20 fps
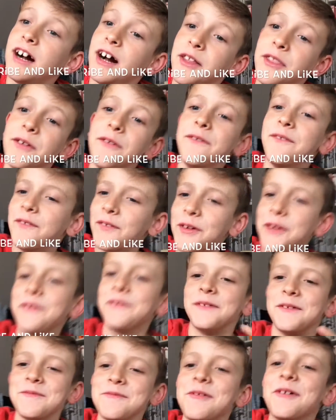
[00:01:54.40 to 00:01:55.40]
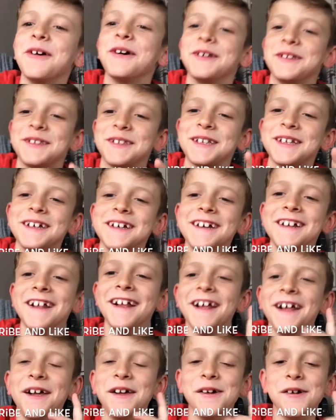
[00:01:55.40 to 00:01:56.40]
And the funny thing was,
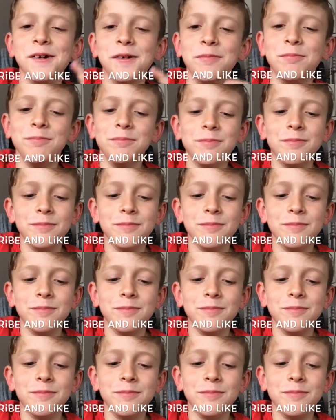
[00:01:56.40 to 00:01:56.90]
um,